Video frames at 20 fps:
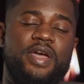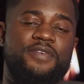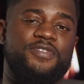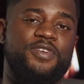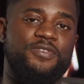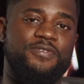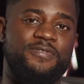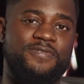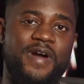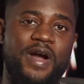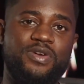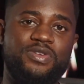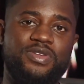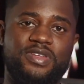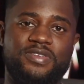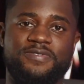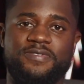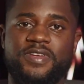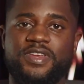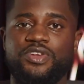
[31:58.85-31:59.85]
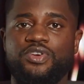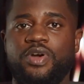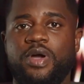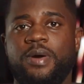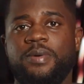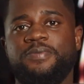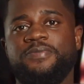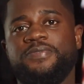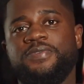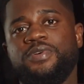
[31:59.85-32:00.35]
If you found this video
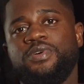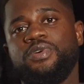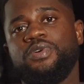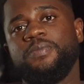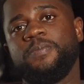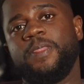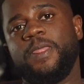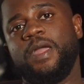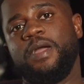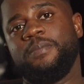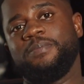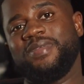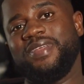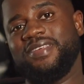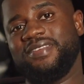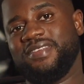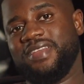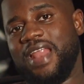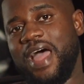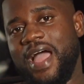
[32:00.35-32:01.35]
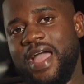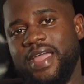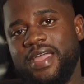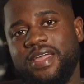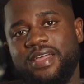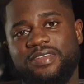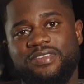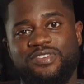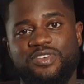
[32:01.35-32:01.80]
helpful, please like